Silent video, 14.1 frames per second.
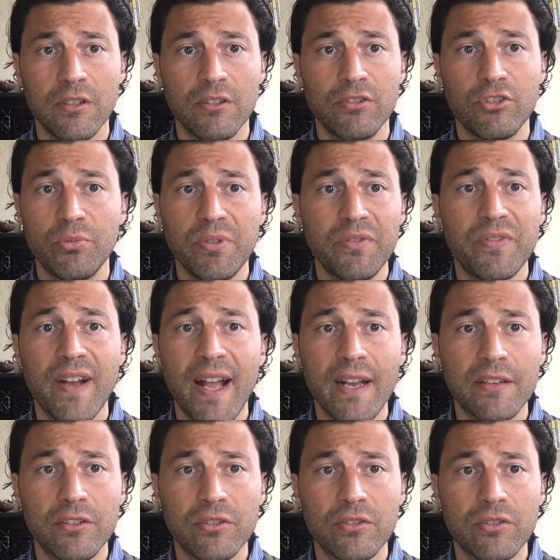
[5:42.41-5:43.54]
Too many
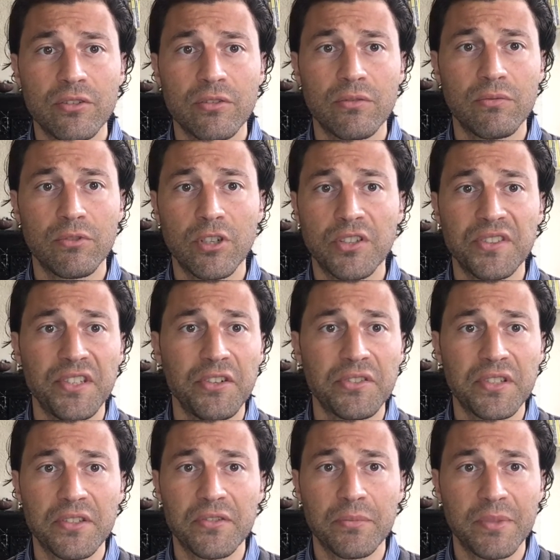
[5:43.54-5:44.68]
factors. We're not seeing
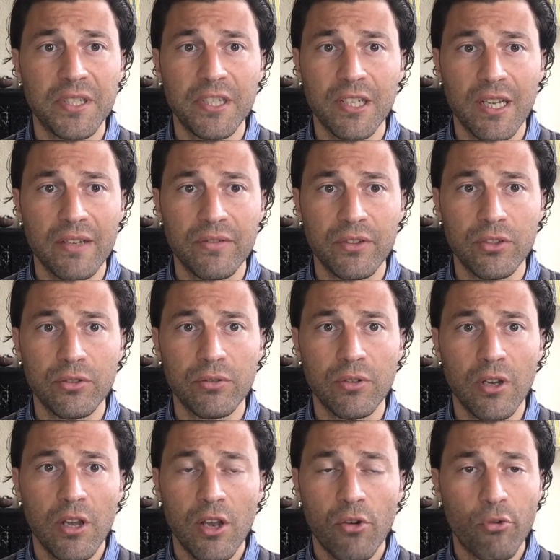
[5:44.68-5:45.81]
ourselves from an eagle eye view.
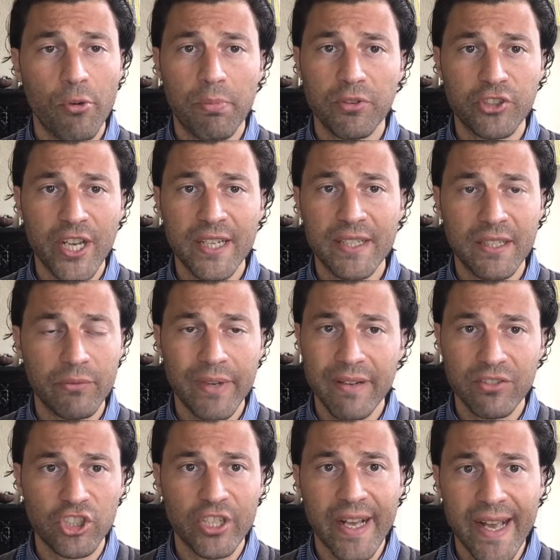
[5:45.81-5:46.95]
We're projecting. We have a
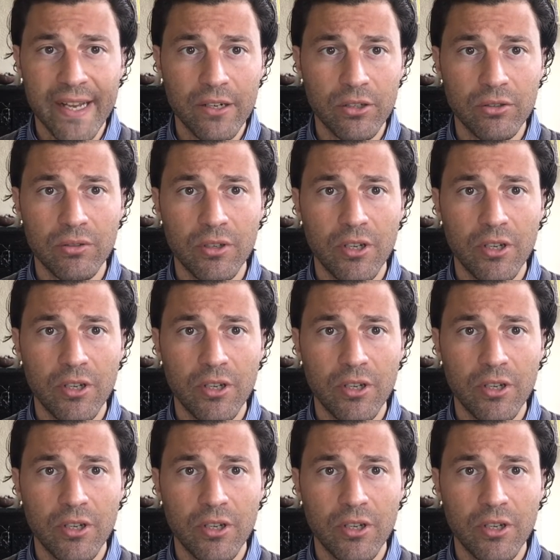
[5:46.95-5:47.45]
shadow.